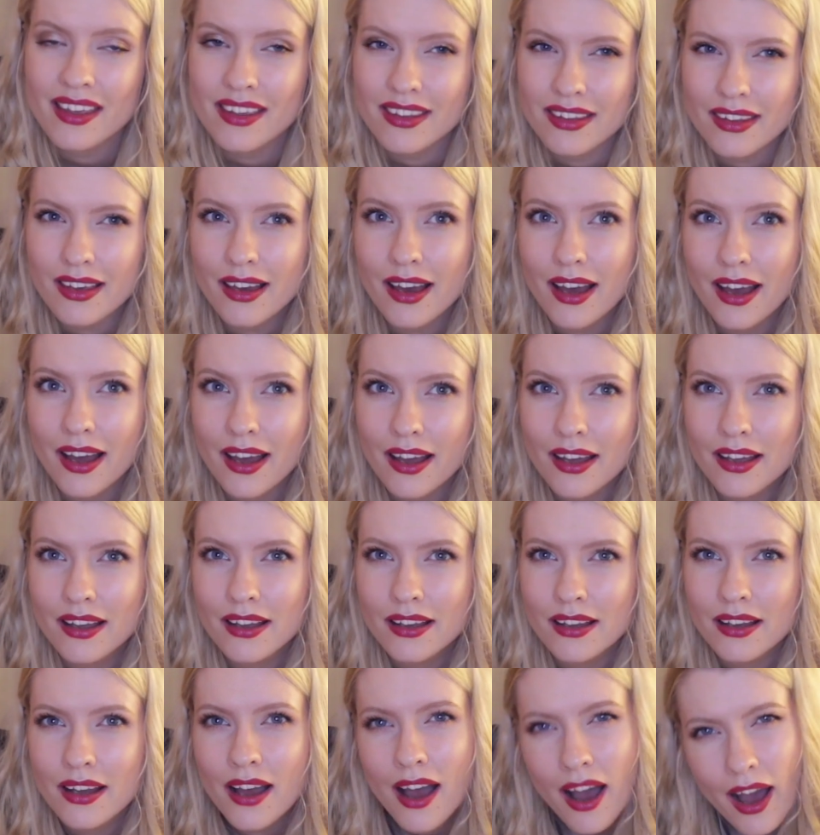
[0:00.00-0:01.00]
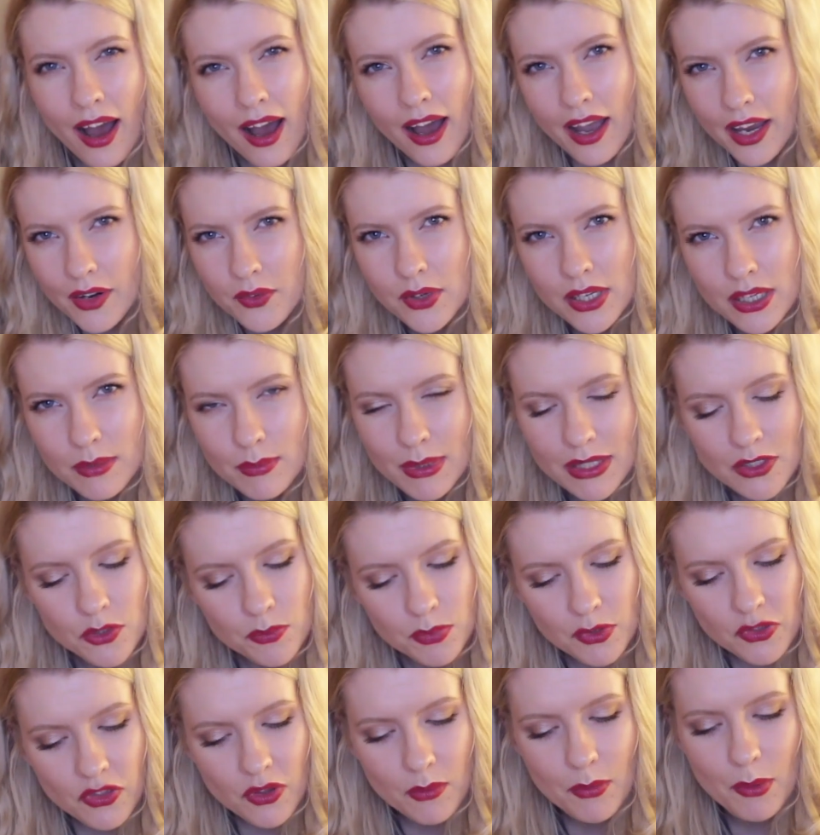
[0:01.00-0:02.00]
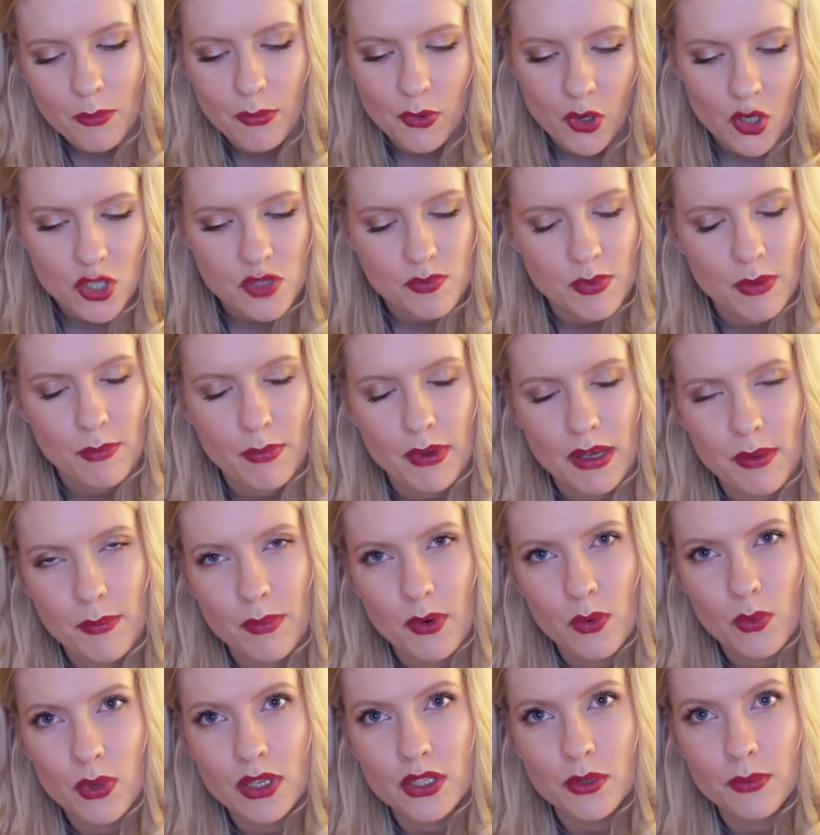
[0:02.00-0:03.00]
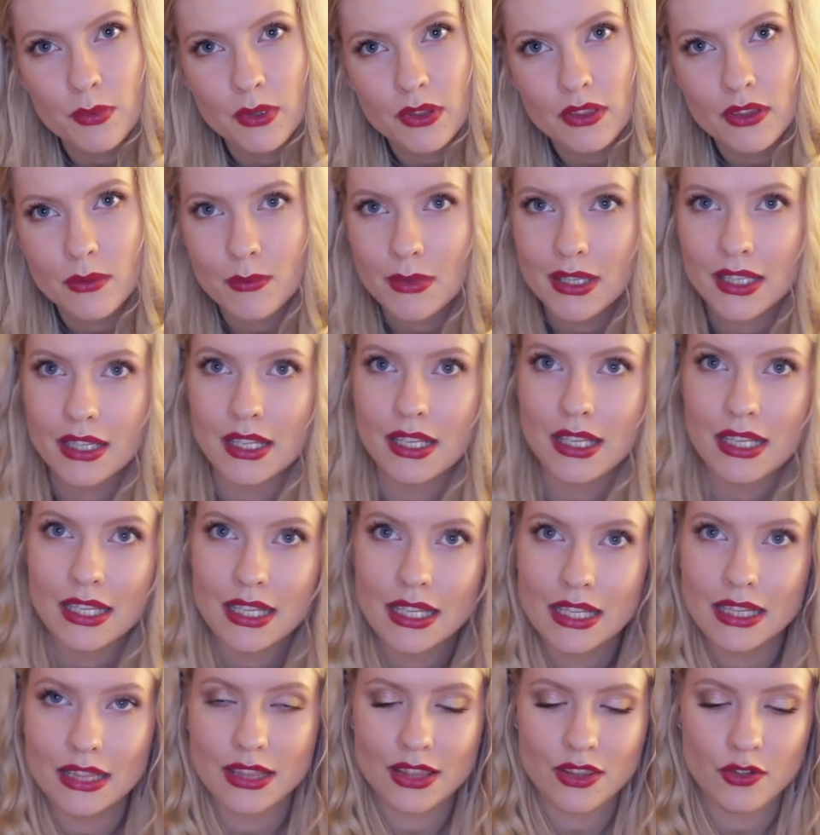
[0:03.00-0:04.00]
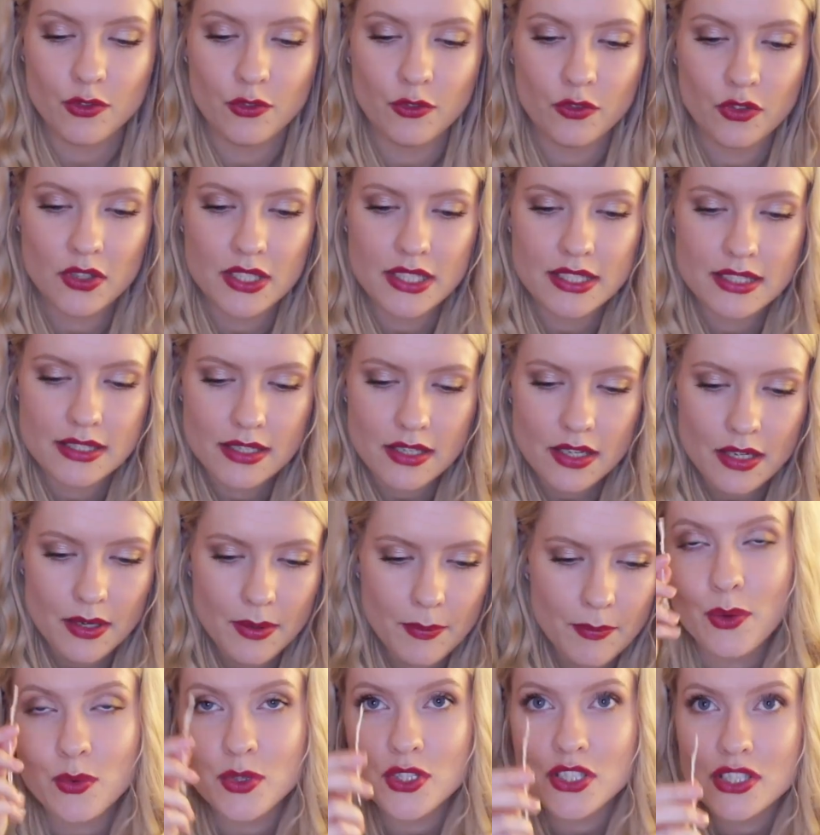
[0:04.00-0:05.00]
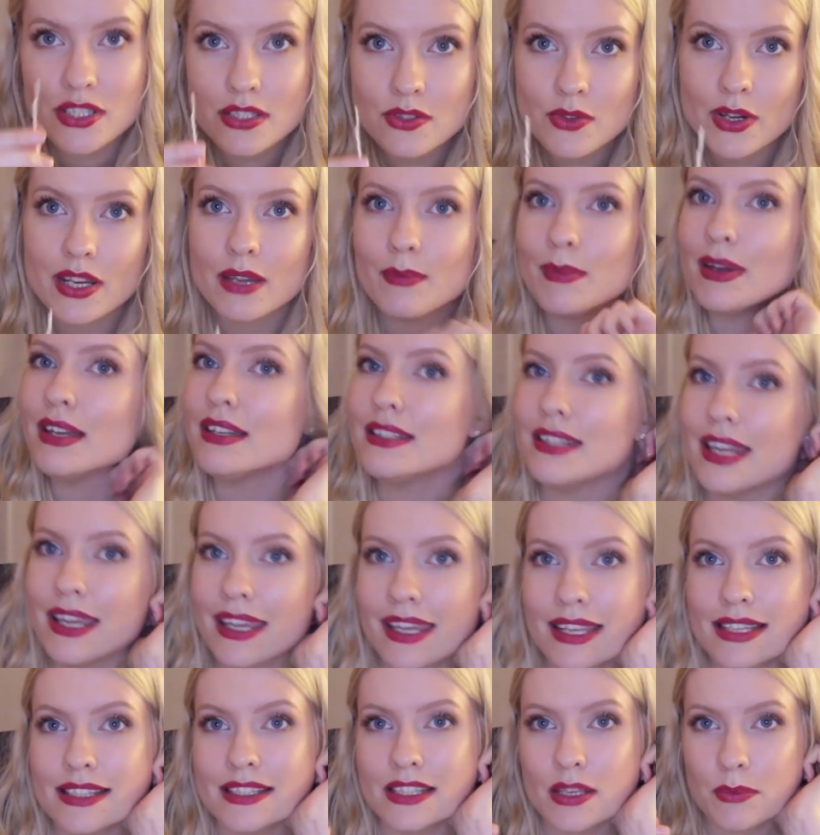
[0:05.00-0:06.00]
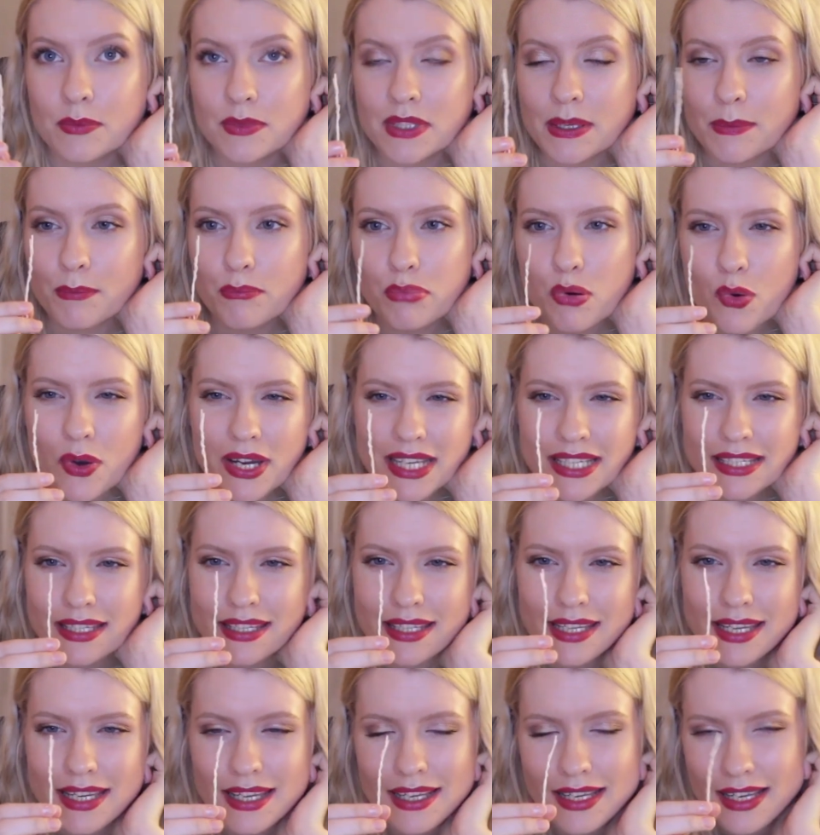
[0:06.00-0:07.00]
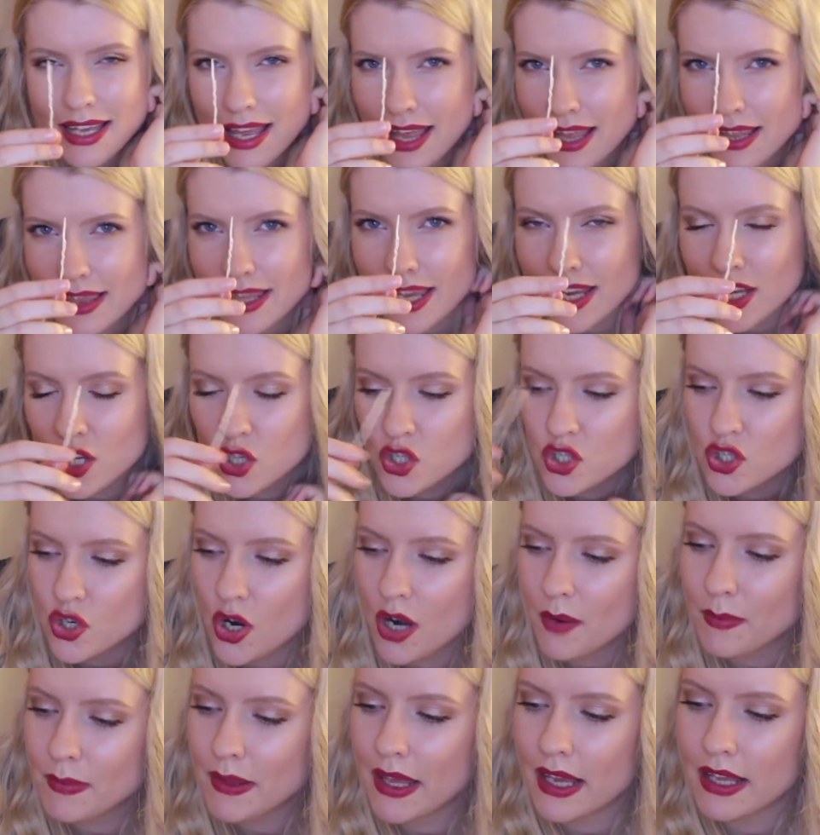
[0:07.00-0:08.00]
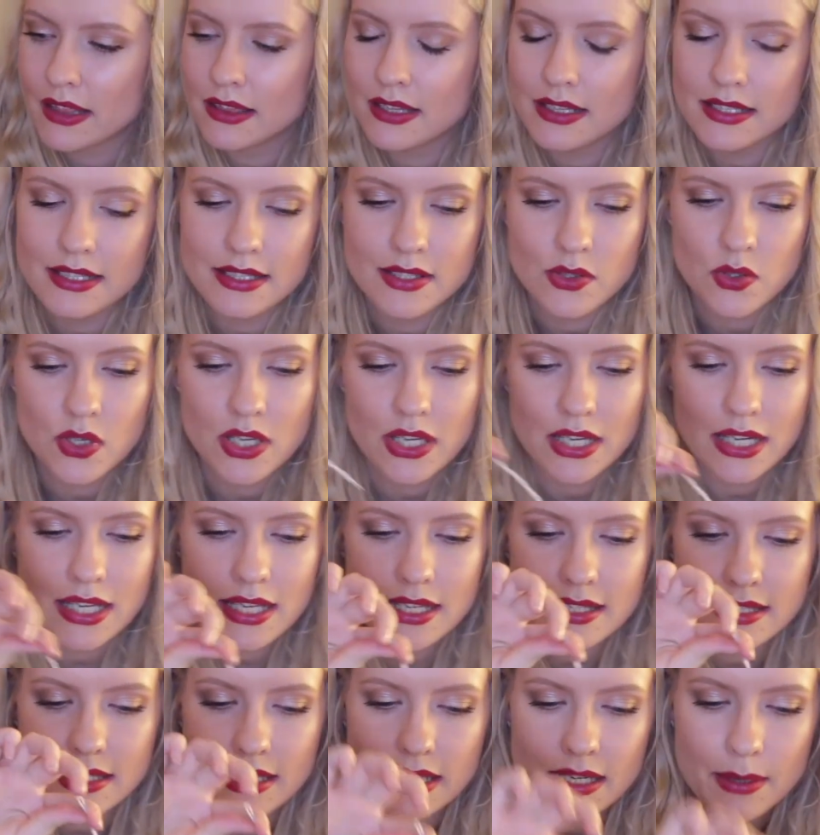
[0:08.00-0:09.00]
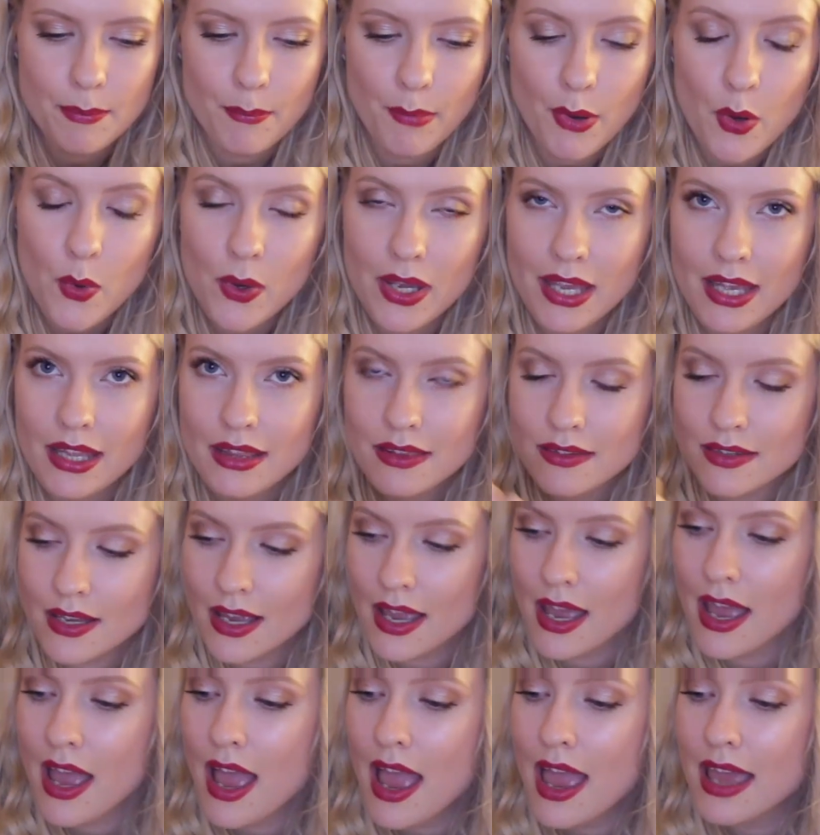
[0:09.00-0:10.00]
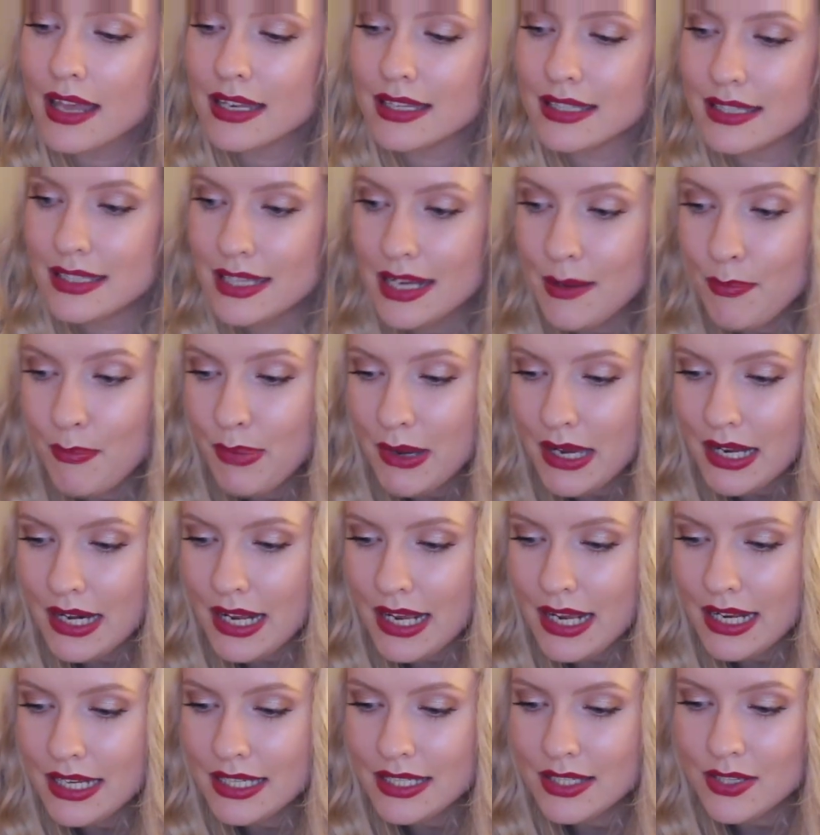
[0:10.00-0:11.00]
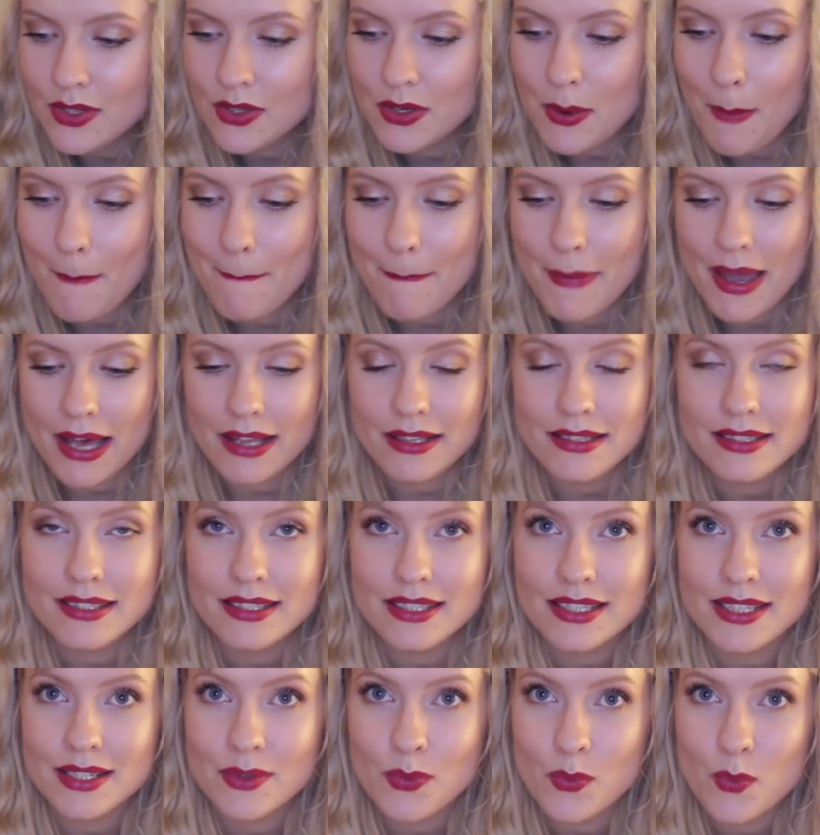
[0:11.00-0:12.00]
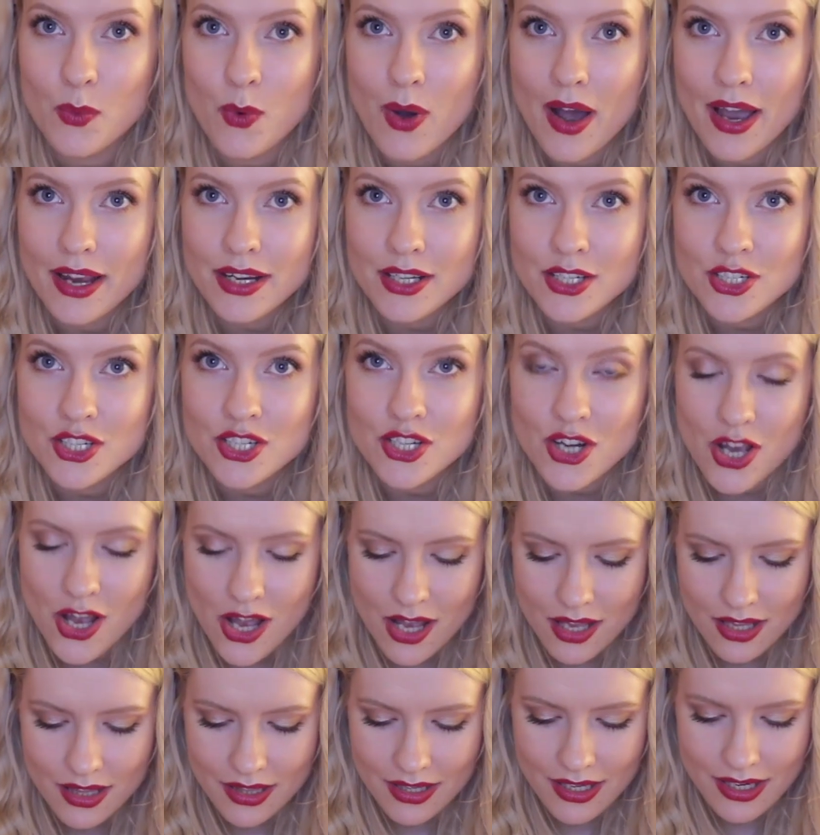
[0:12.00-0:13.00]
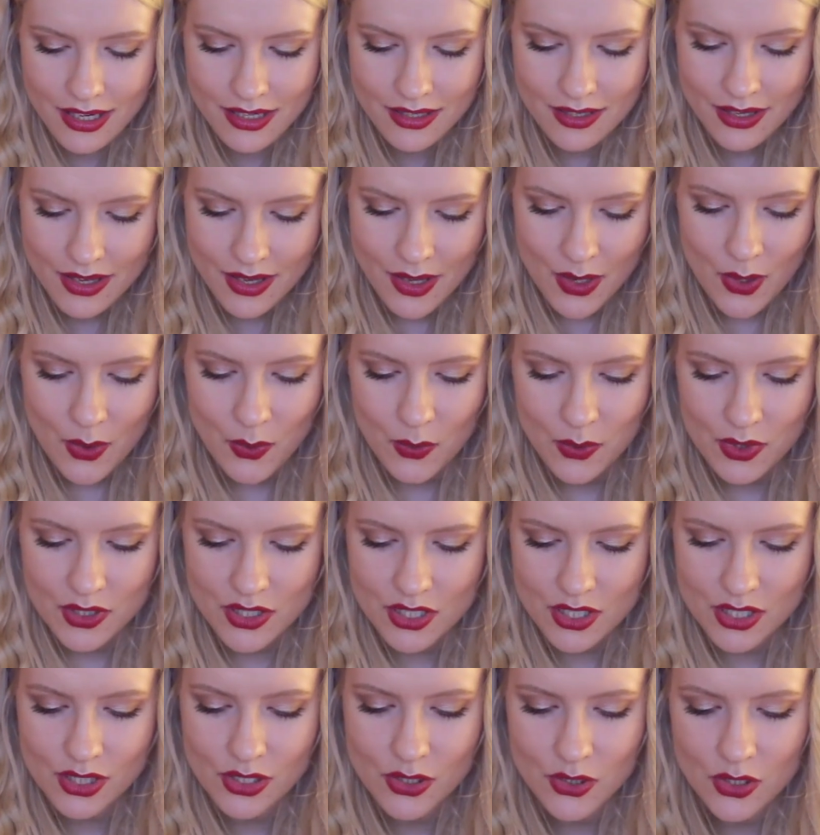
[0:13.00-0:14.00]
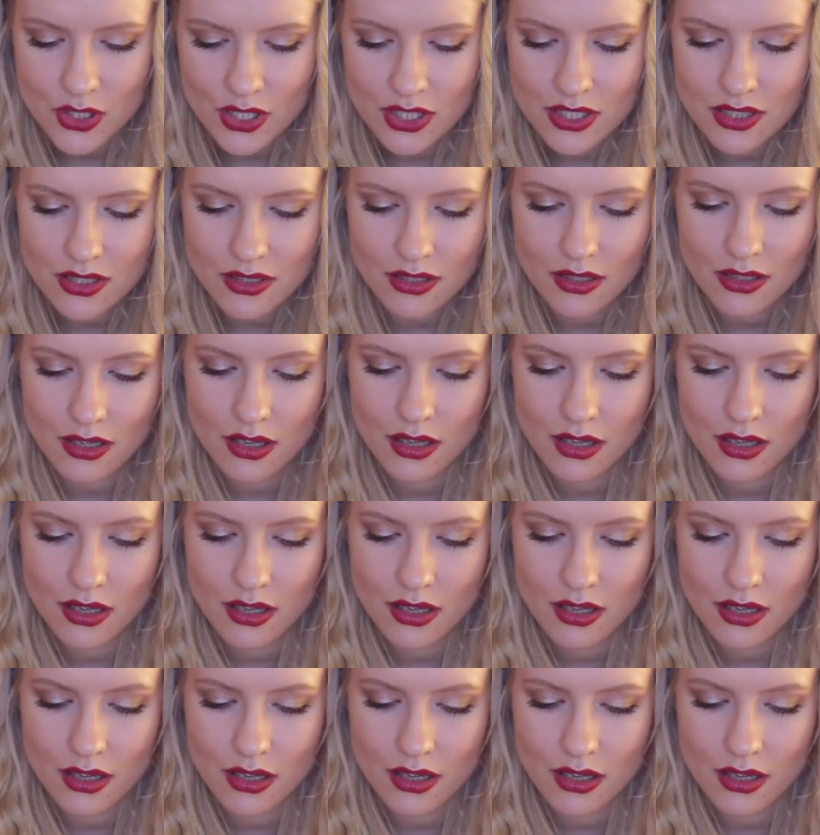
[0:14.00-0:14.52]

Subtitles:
Yeah, I recommend you put them on parchment paper when you put them in the freezer. I would just recommend taking something pointy and like sharp like this so you can easily poke it. Dip it into the melted white chocolate, which looks